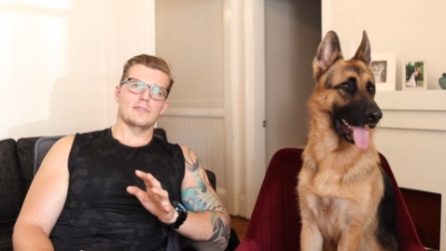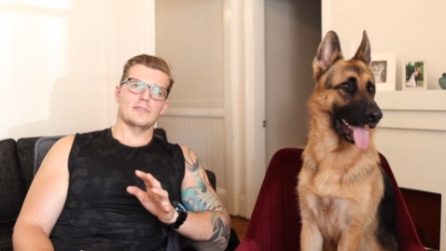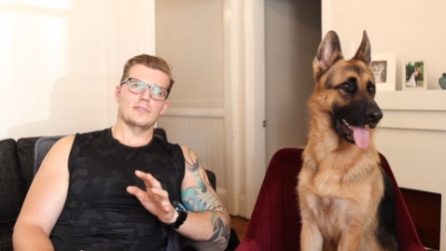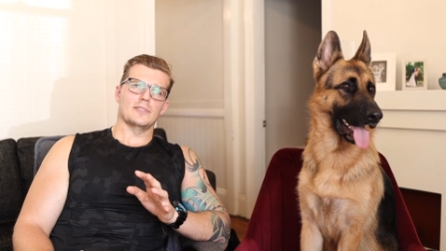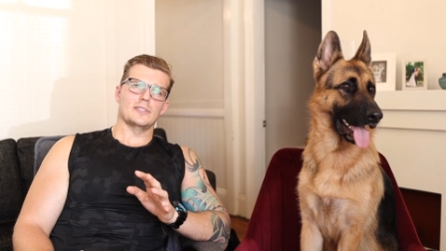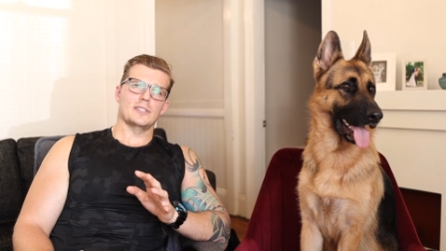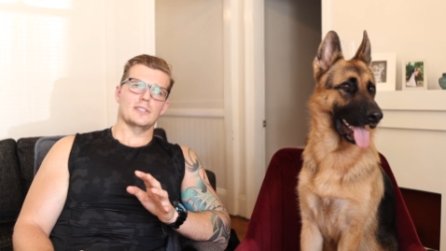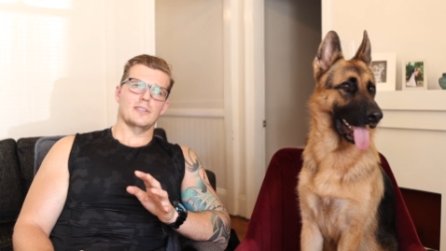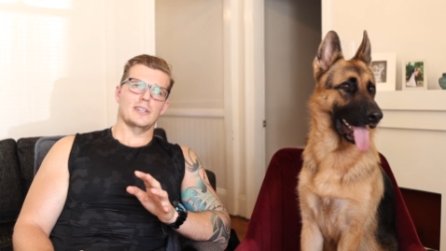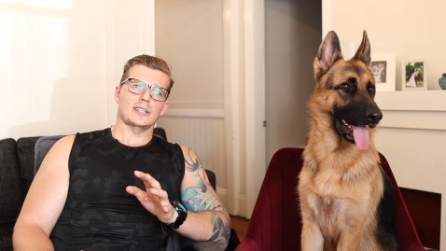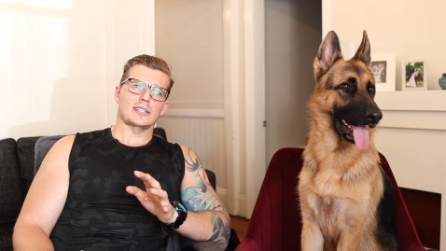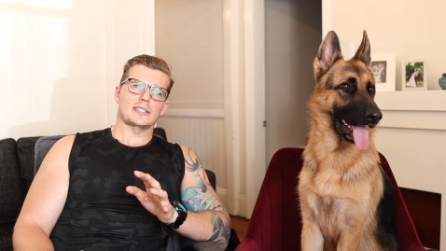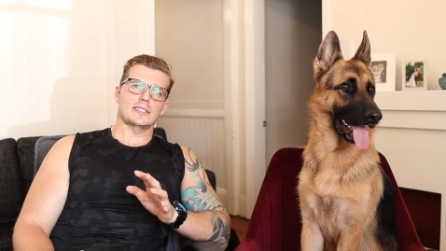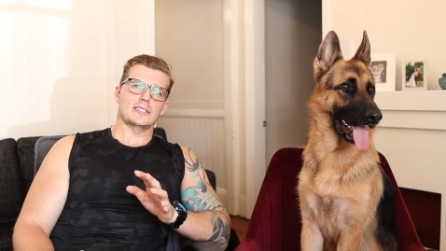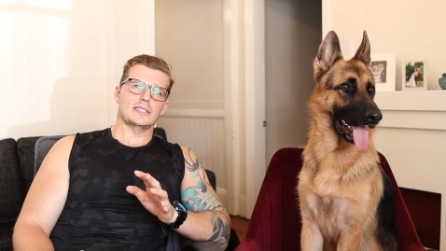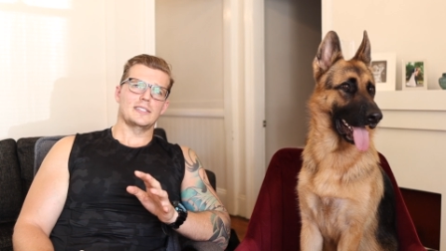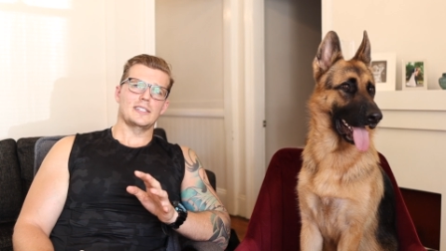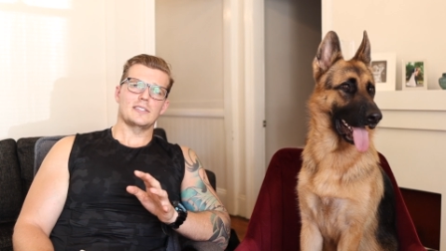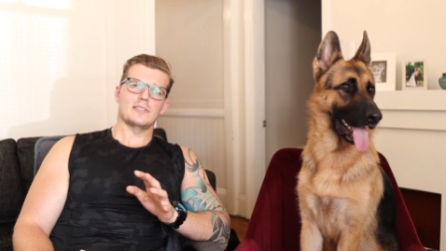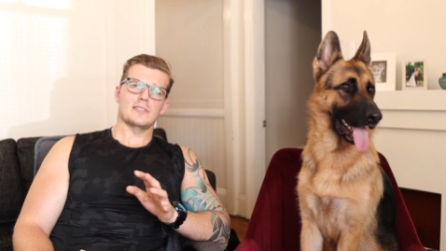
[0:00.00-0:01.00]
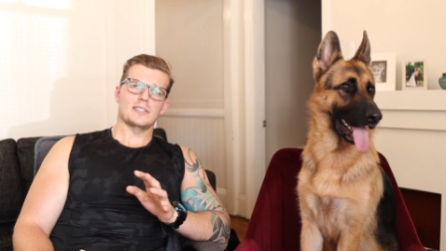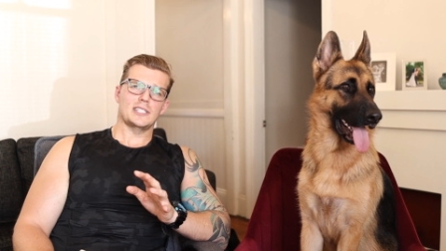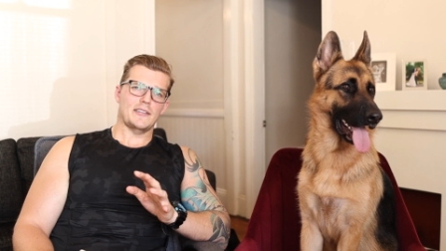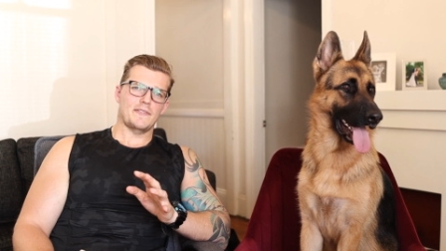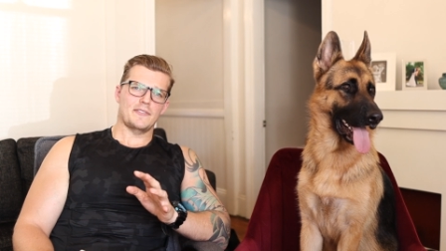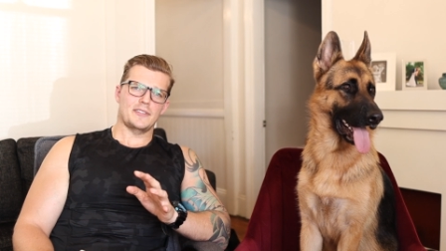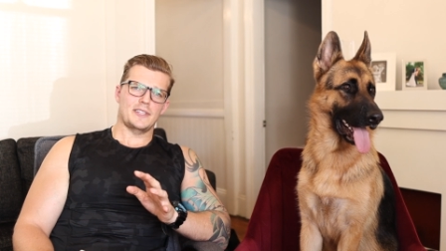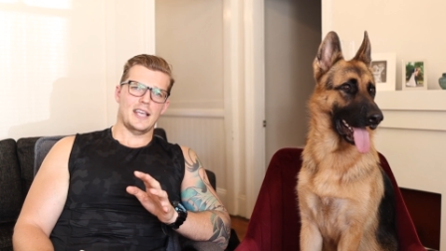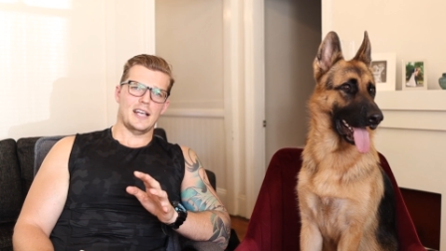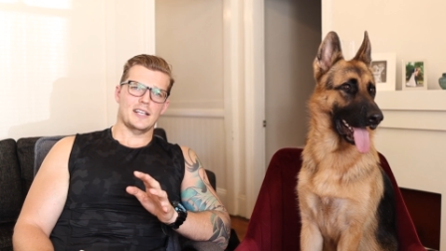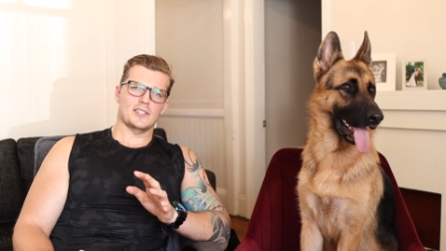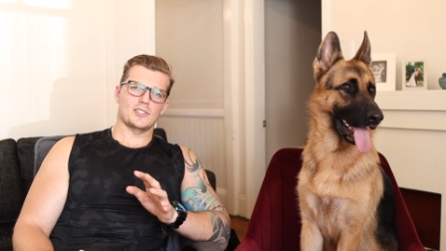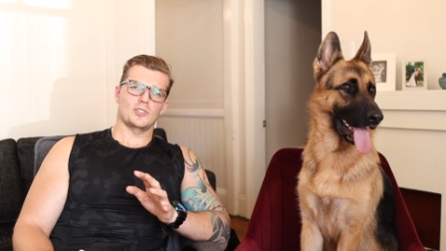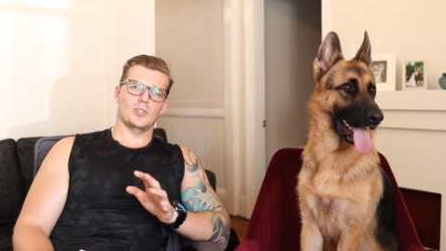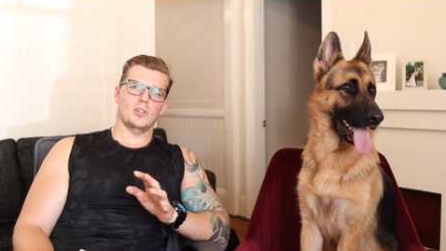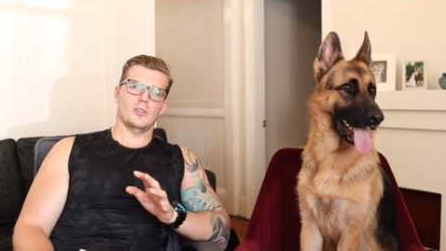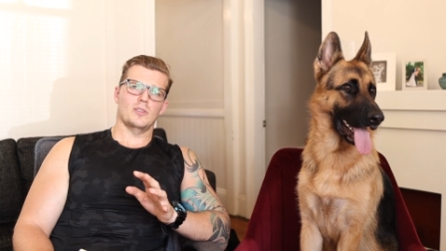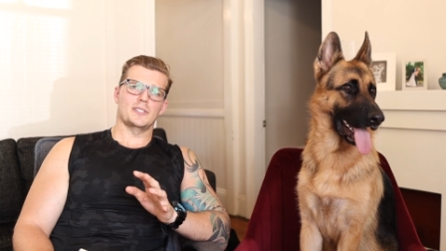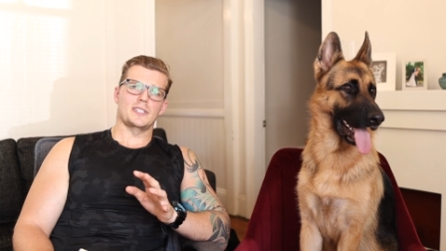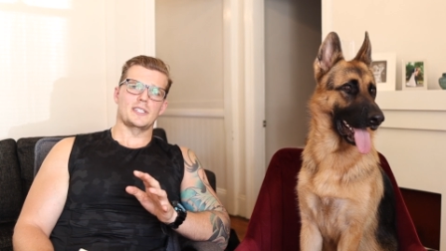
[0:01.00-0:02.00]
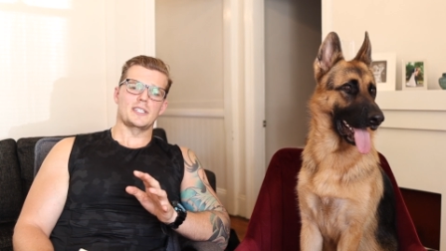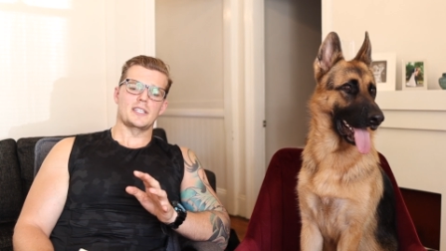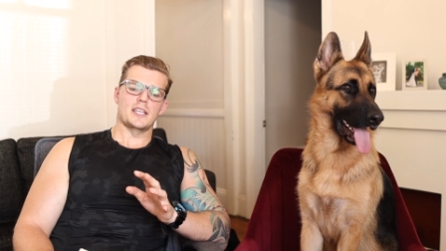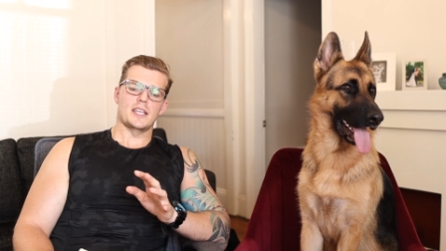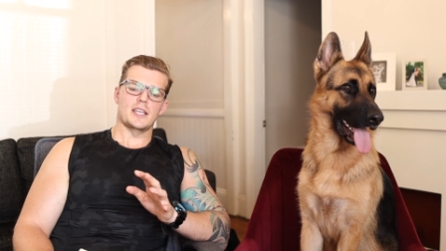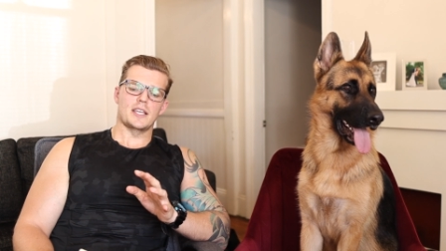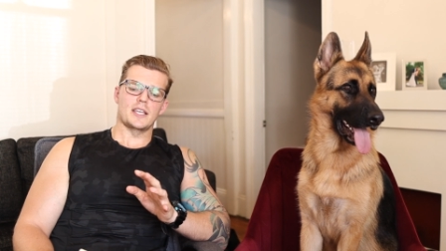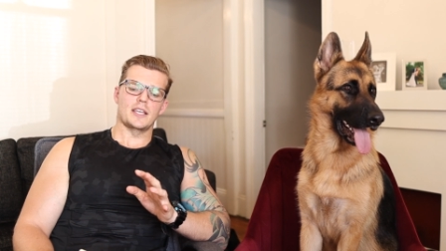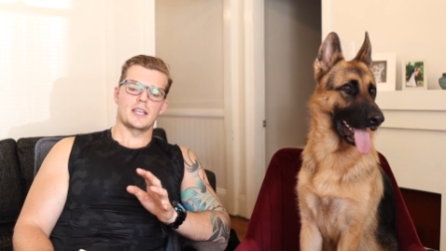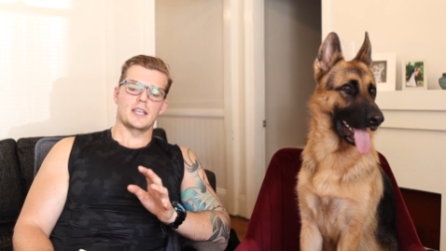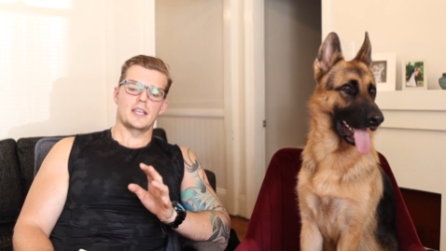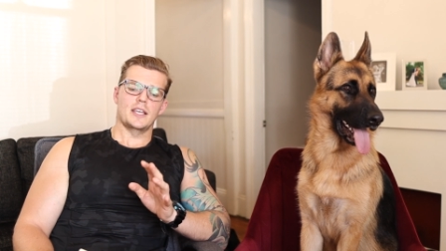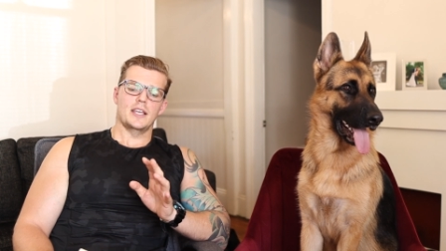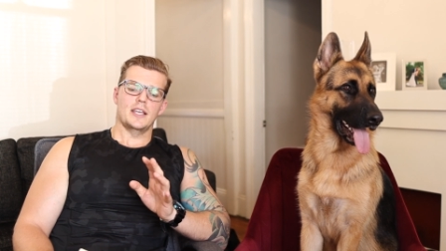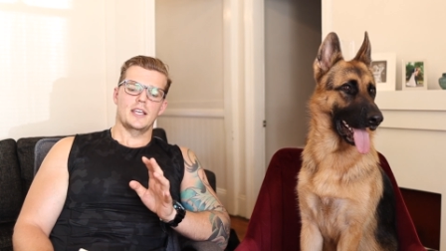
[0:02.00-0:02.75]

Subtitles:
was it like $6,000 or $7,000 a year